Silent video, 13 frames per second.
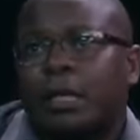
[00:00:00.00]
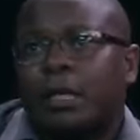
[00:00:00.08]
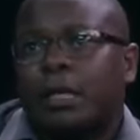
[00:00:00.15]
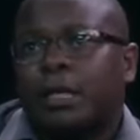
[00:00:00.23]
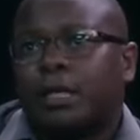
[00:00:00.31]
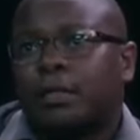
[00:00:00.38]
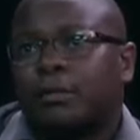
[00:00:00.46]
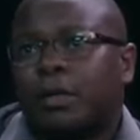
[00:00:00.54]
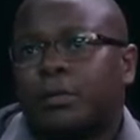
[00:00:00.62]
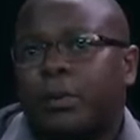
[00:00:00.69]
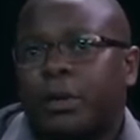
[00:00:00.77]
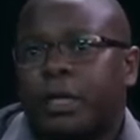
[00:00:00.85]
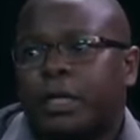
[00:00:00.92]
at one
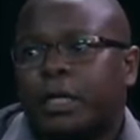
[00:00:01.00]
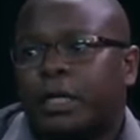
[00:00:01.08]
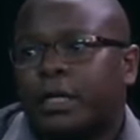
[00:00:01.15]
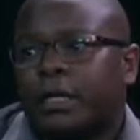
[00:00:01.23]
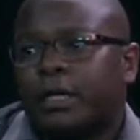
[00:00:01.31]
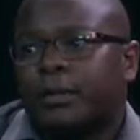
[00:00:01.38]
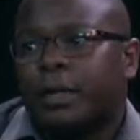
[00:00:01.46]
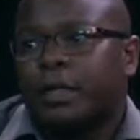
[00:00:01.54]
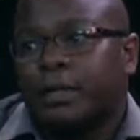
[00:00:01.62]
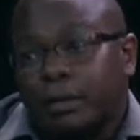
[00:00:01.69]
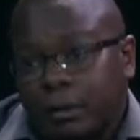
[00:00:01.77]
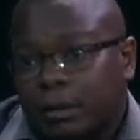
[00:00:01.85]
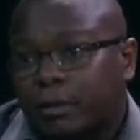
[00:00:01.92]
point, and they
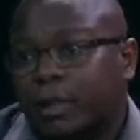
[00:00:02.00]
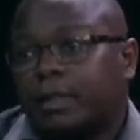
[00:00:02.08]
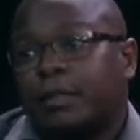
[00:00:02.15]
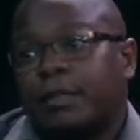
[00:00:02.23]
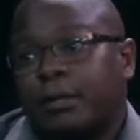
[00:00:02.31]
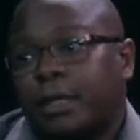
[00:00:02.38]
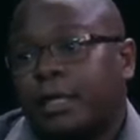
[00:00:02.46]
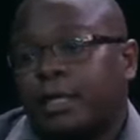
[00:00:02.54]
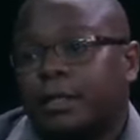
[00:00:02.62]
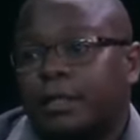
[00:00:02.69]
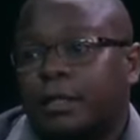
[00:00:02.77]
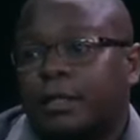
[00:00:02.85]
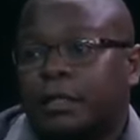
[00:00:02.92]
were
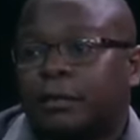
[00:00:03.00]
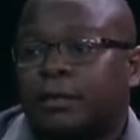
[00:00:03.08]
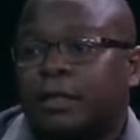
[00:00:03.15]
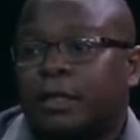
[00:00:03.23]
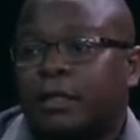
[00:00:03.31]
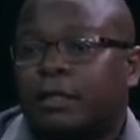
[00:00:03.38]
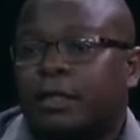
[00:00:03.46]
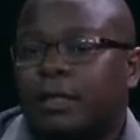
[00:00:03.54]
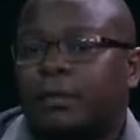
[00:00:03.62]
raising issues that